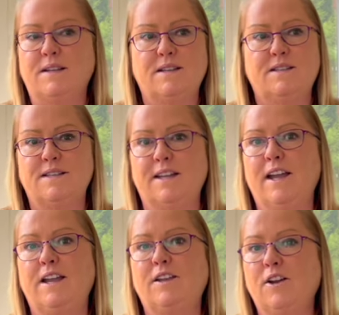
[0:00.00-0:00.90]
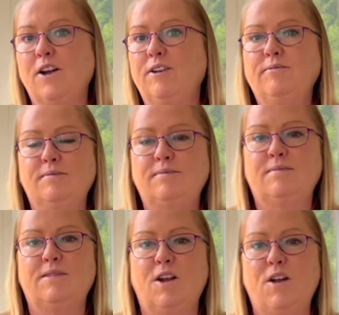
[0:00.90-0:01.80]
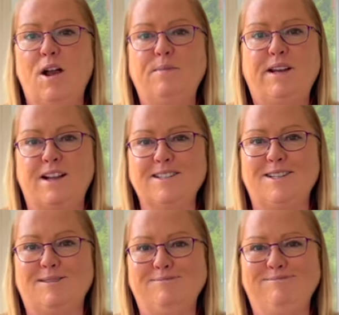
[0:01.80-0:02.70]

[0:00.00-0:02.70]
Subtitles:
See how you go. No harm in asking.